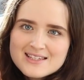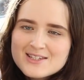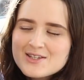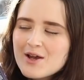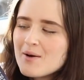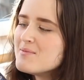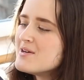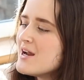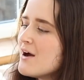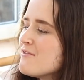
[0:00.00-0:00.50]
So
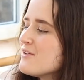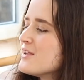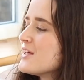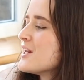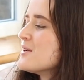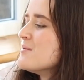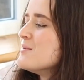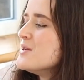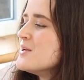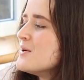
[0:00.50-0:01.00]
I'm definitely
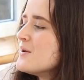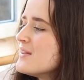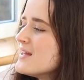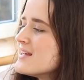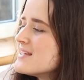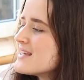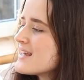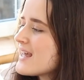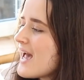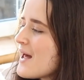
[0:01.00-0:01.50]
going to be doing
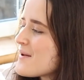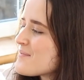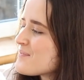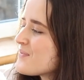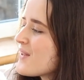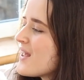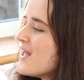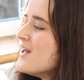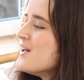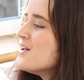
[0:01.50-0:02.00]
this again.
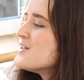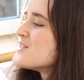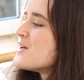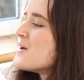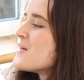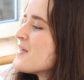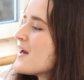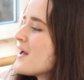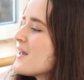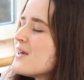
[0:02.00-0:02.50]
So
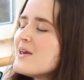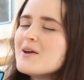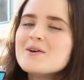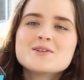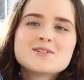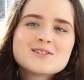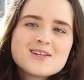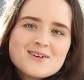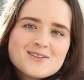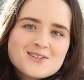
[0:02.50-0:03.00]
thank you
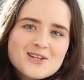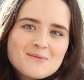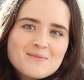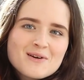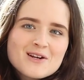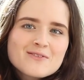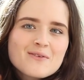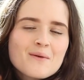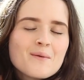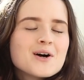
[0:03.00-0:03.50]
so
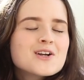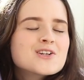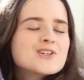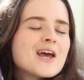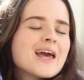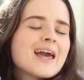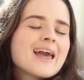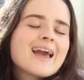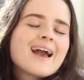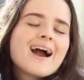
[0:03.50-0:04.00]
much for
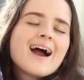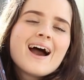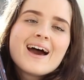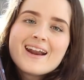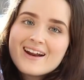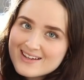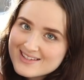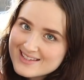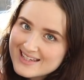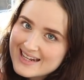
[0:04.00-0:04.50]
watching, and
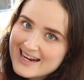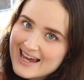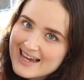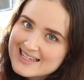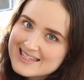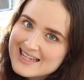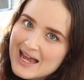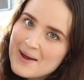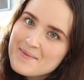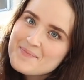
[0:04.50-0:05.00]
I'll see you next
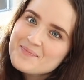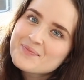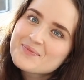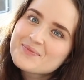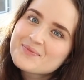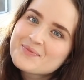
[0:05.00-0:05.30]
time.